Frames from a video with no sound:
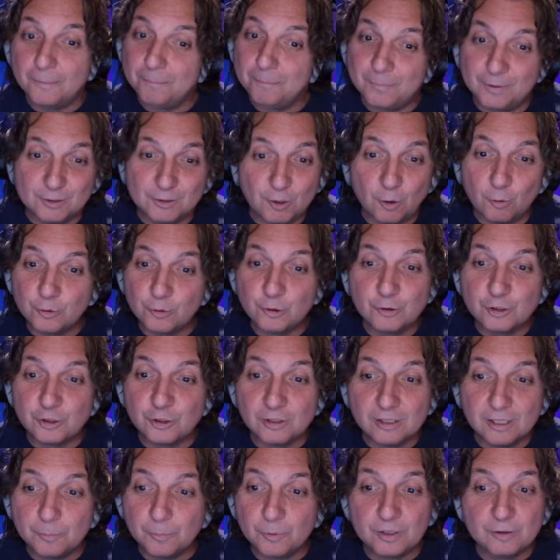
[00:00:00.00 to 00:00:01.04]
But don't use
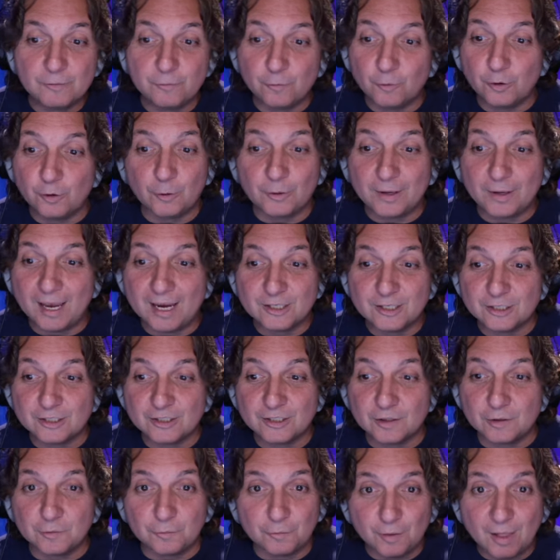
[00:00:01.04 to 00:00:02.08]
your liberty for an occasion
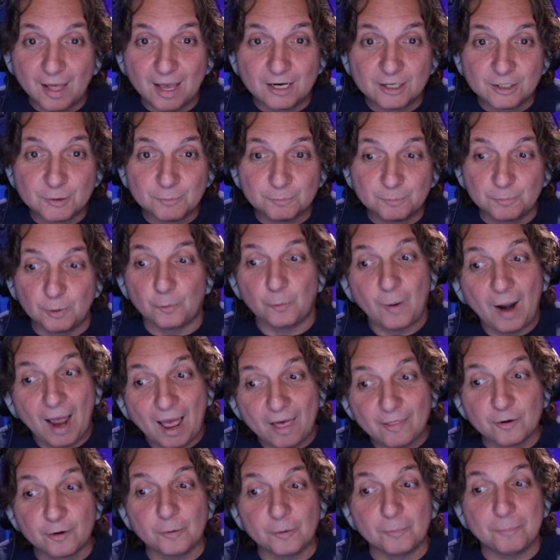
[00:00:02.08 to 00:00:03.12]
to the flesh, but
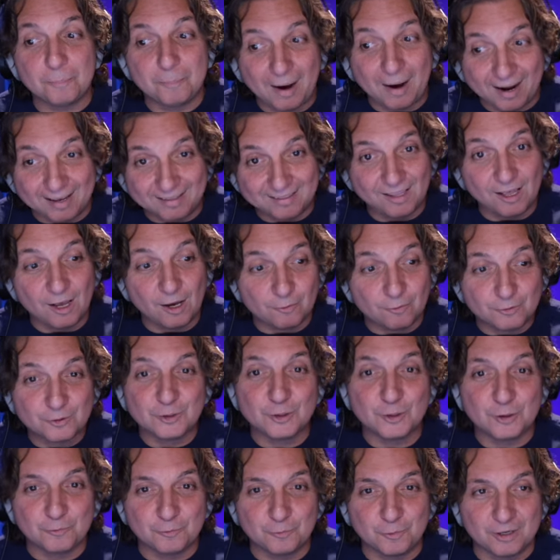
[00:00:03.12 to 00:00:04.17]
rather by love
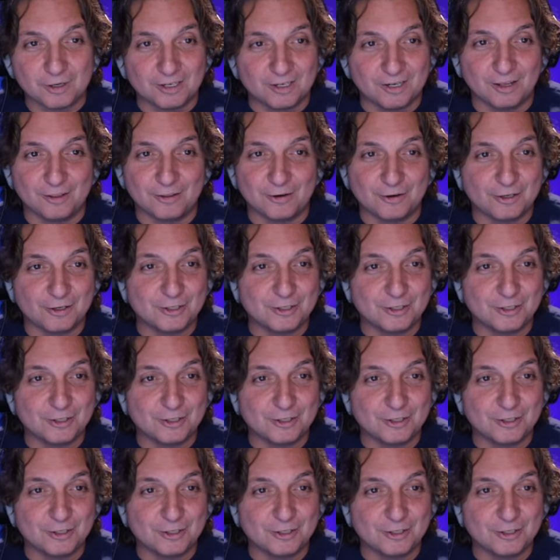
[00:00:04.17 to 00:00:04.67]
serve one another.